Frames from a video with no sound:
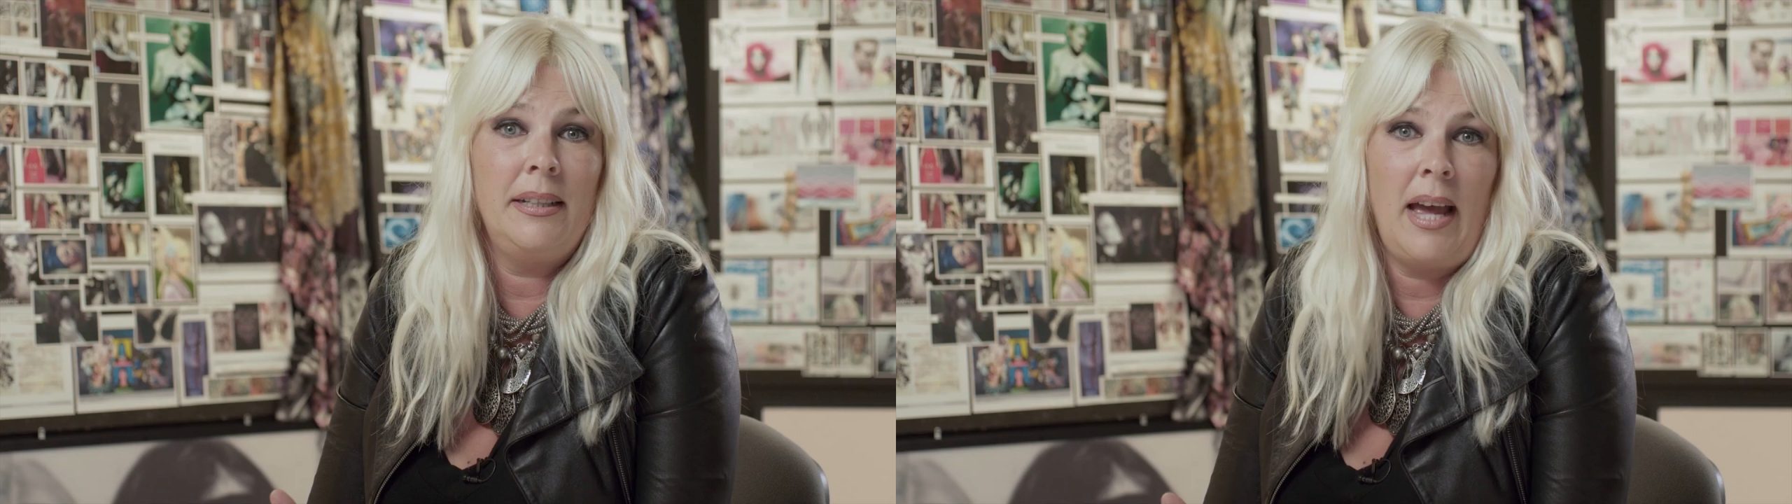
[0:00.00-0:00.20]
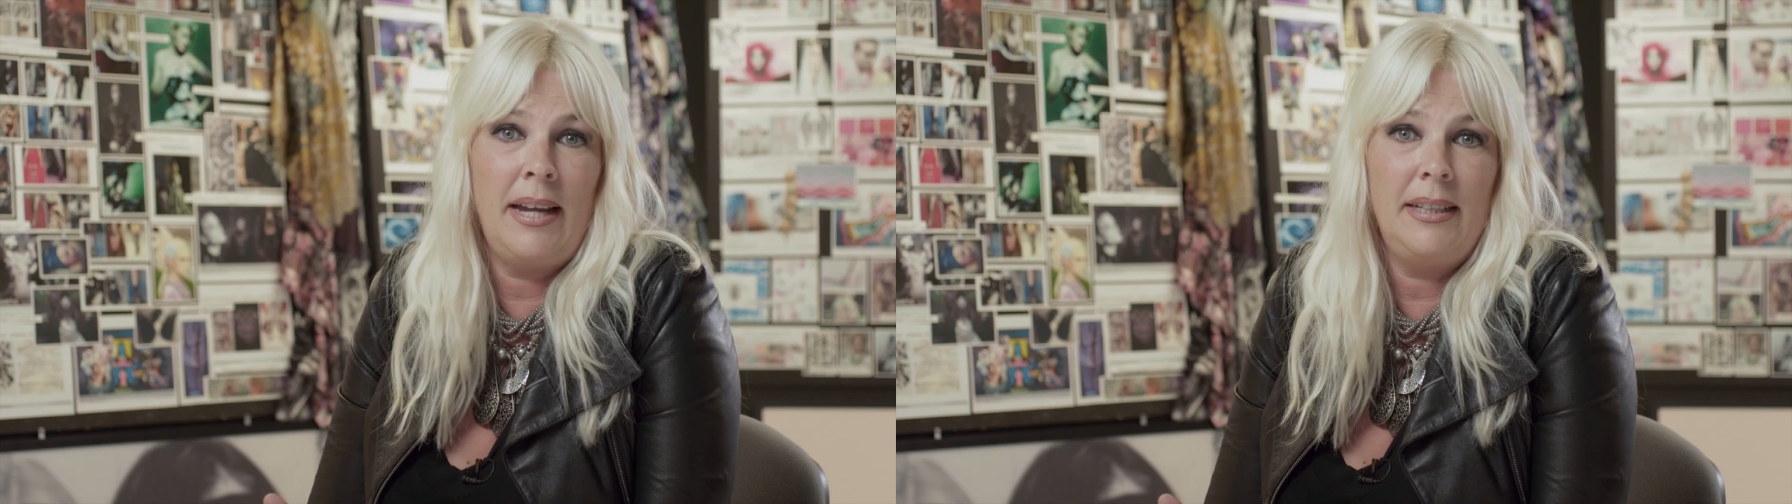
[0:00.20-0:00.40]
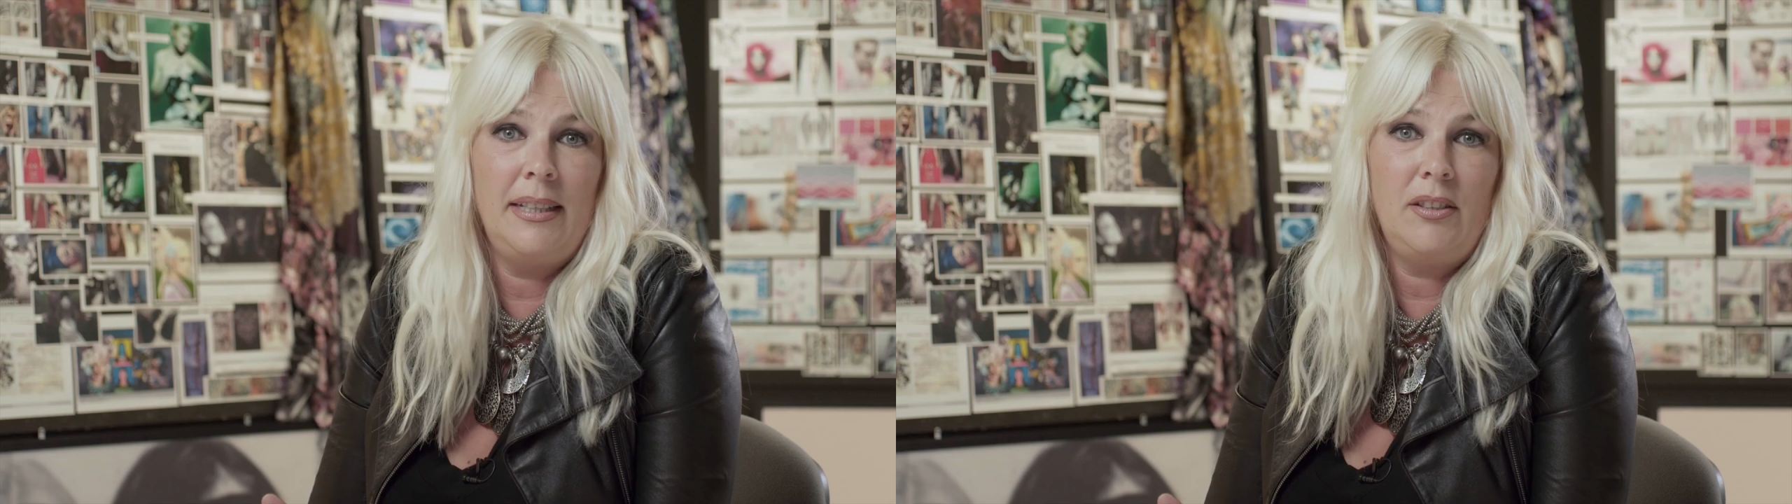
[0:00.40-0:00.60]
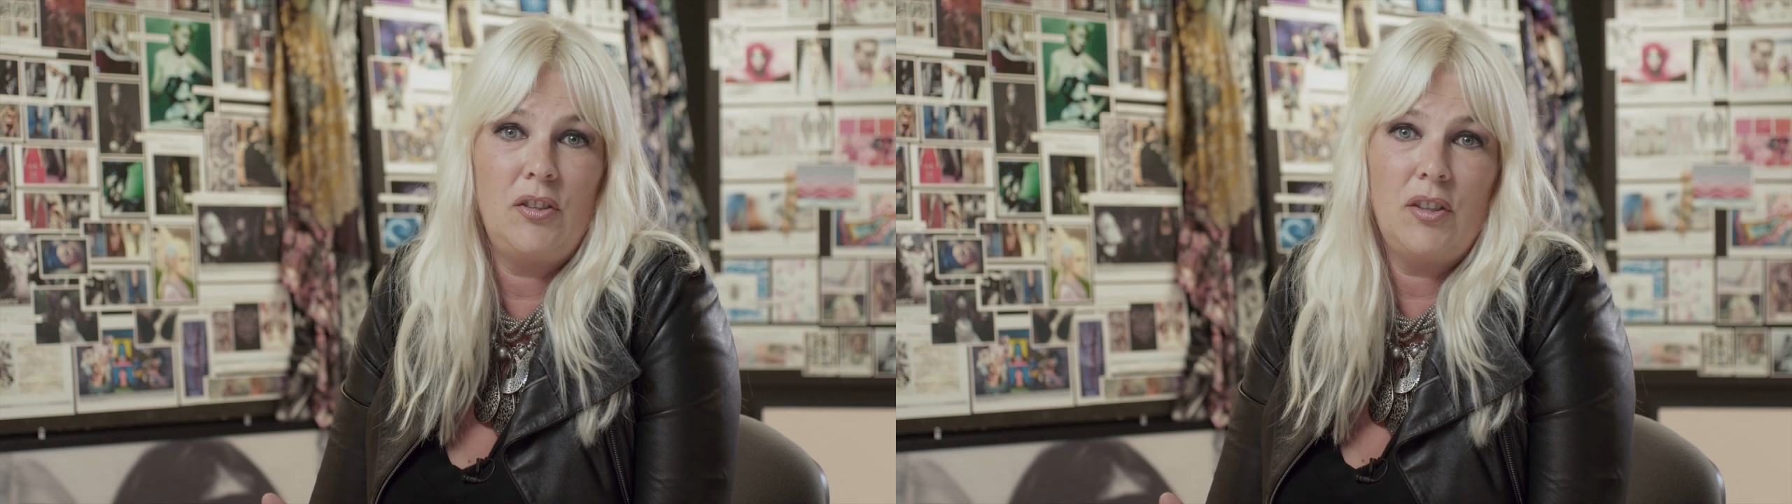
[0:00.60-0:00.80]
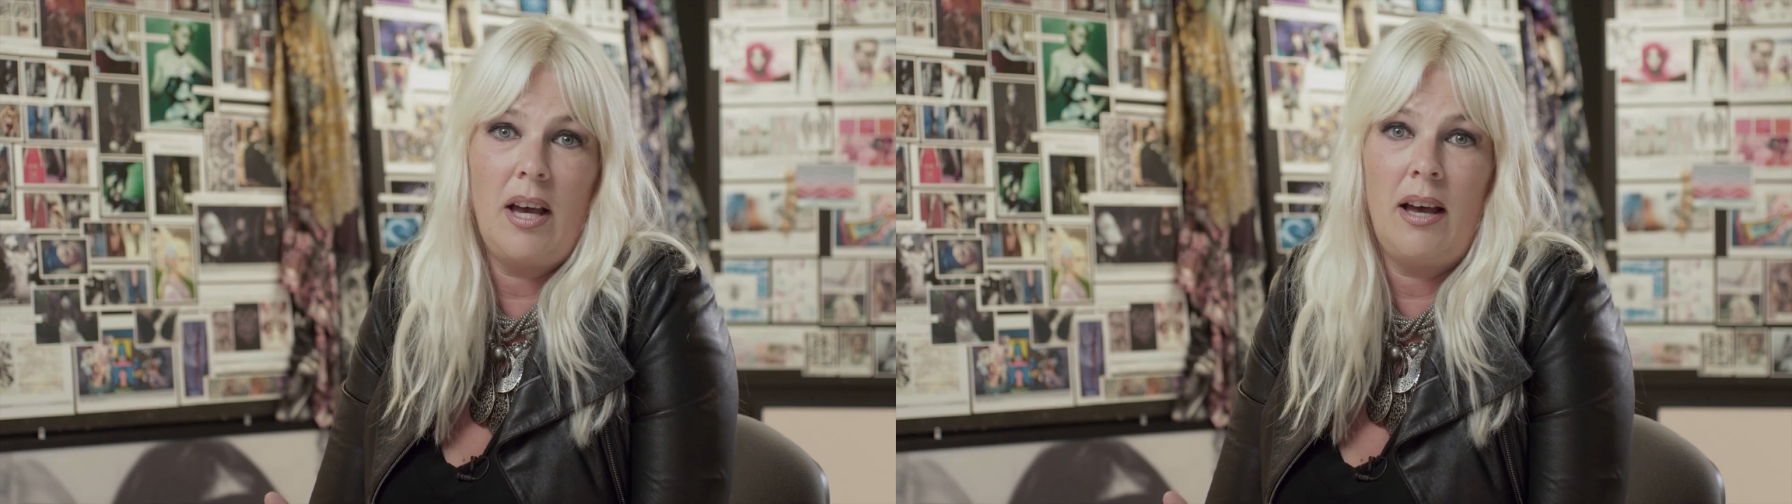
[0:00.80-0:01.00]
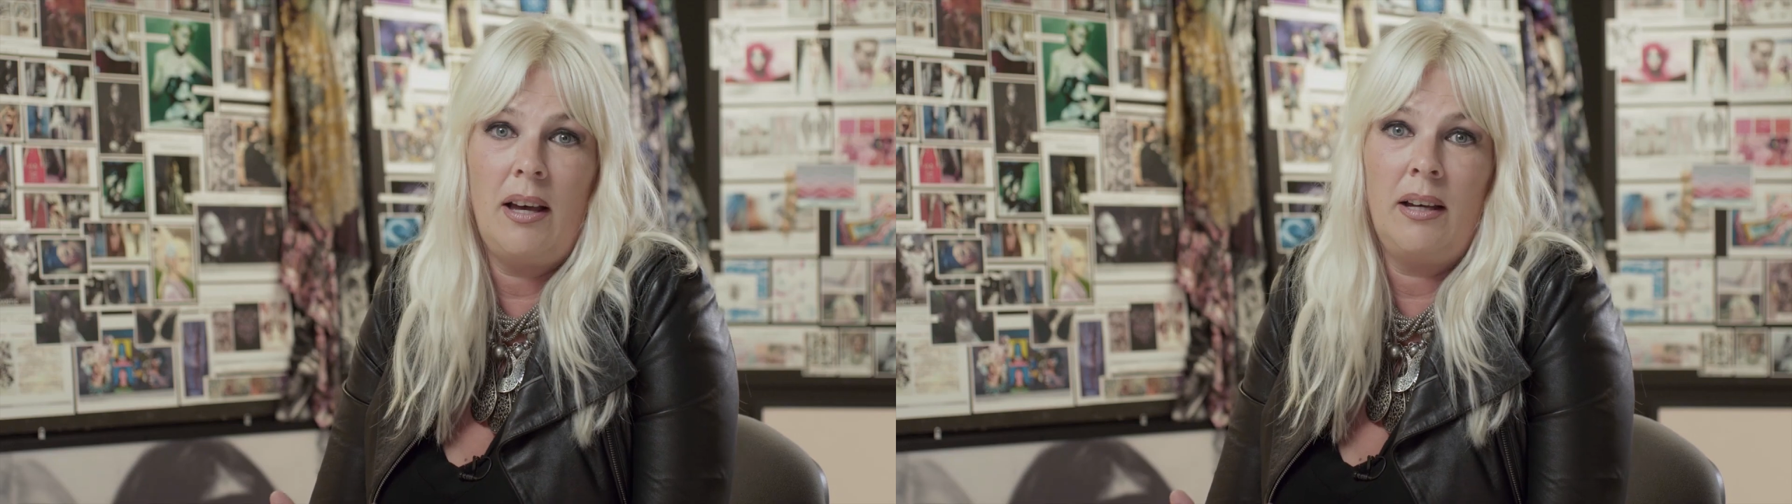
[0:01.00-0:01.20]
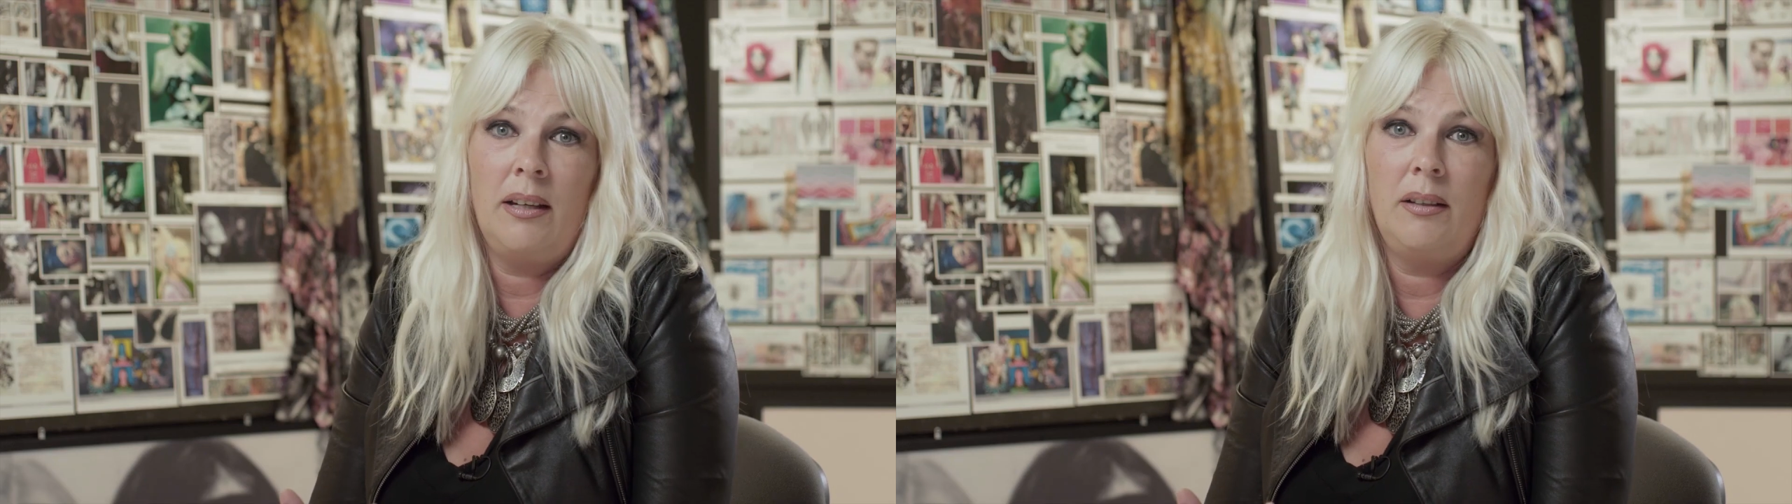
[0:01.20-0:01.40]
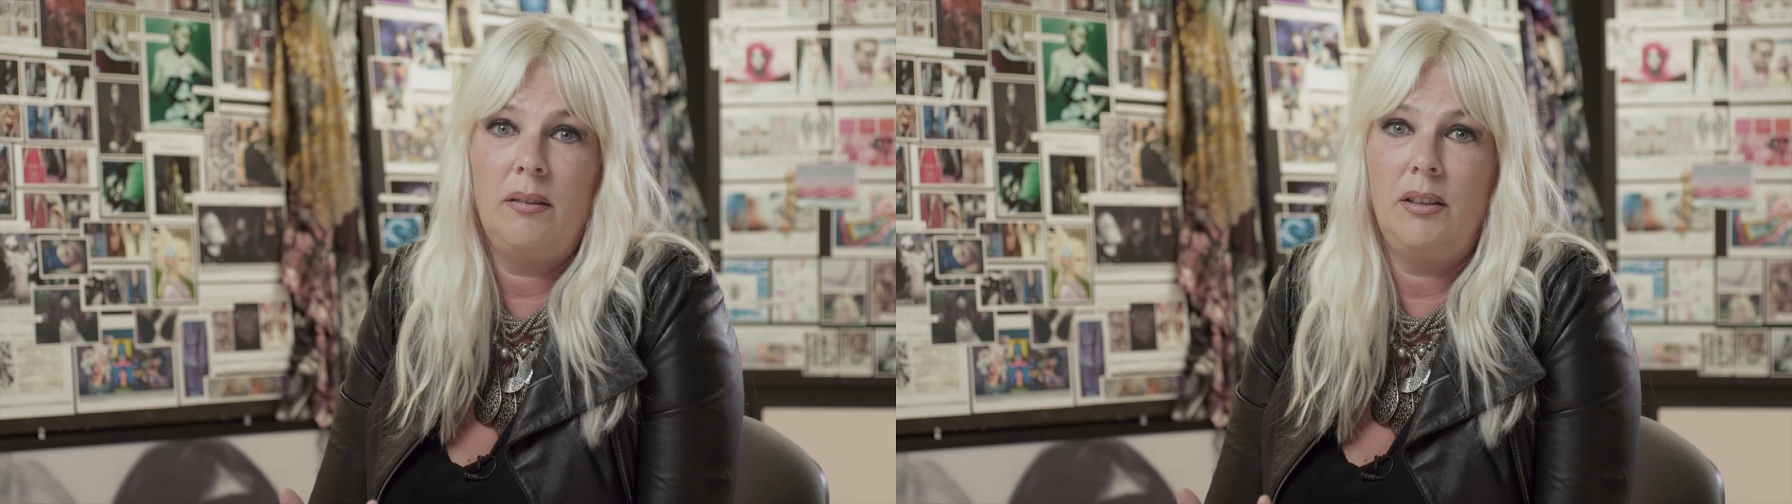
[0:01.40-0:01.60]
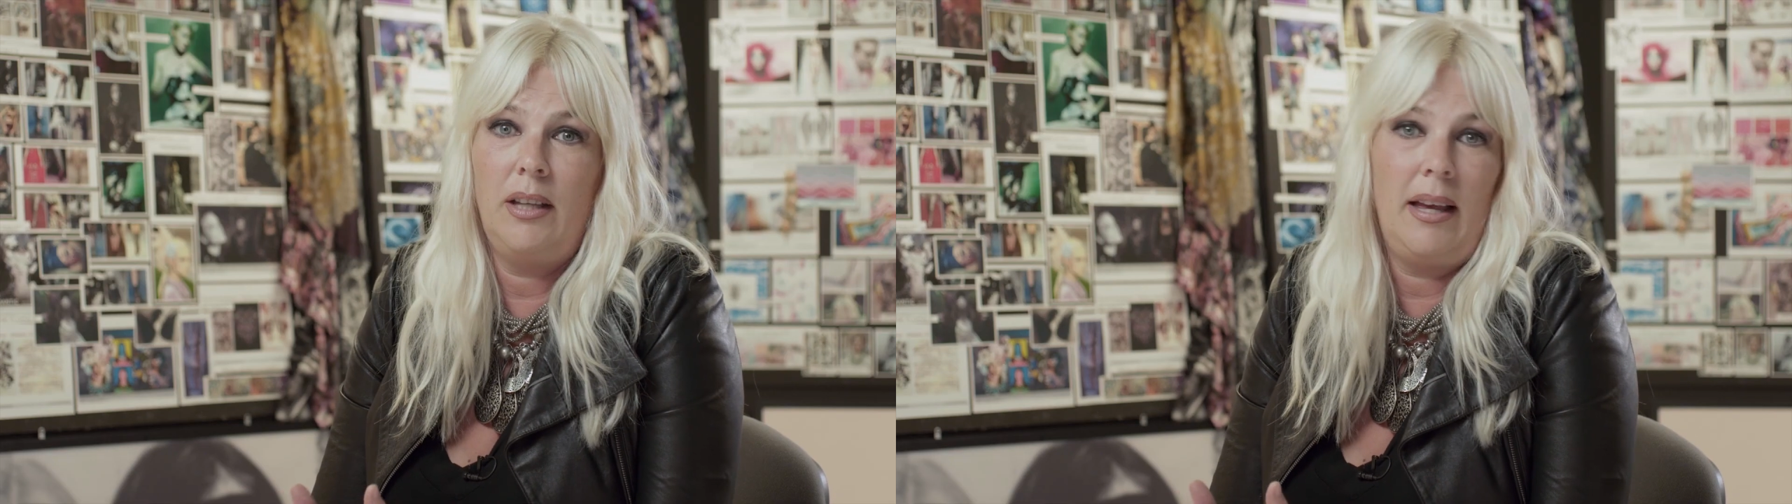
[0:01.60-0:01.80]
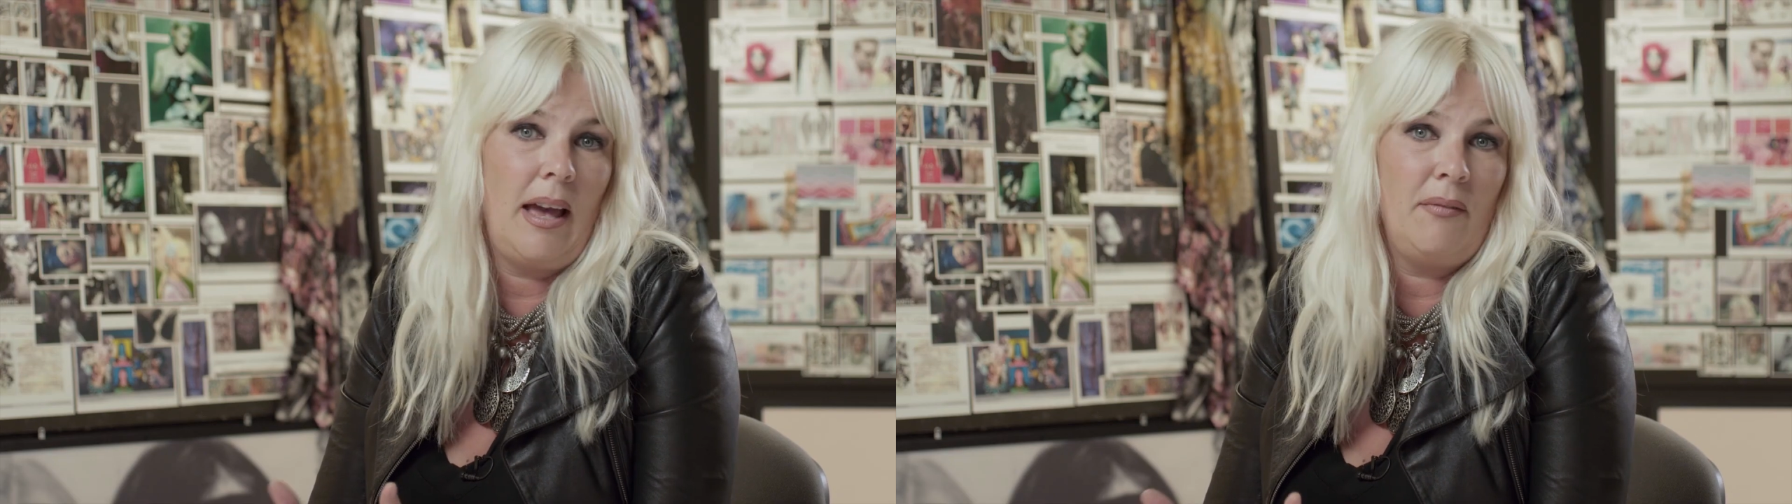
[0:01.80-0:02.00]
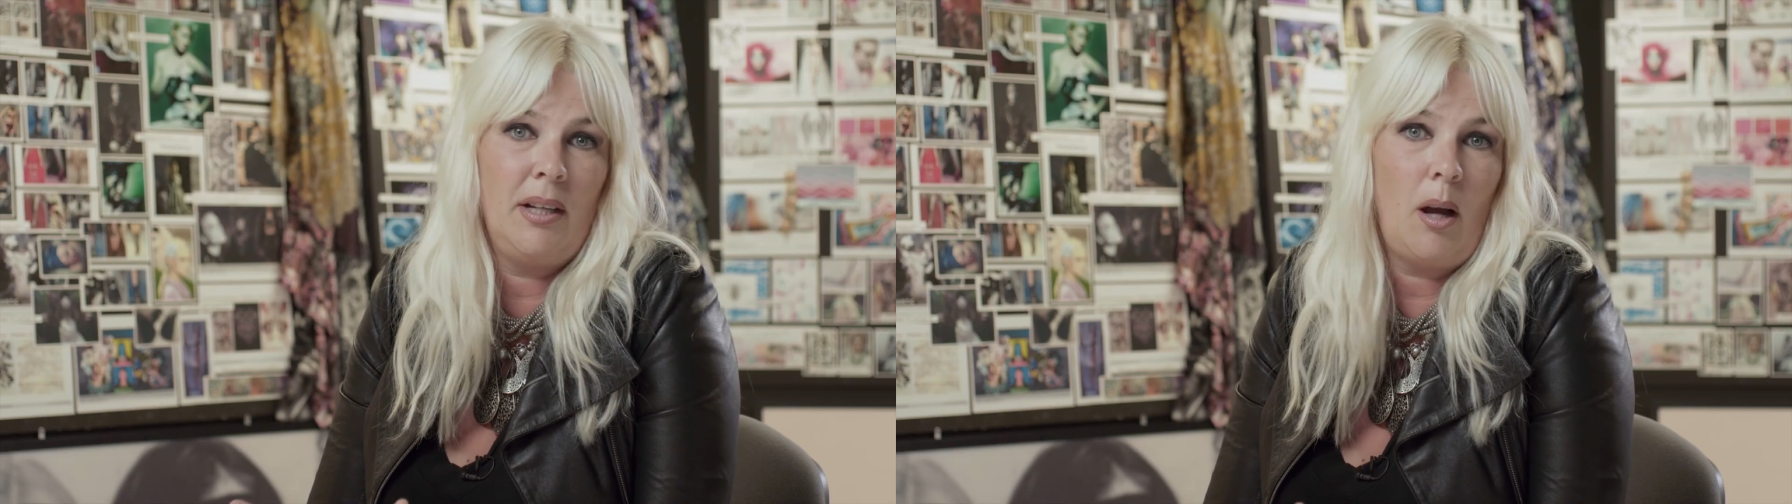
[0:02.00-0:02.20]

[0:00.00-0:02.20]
the 90s, having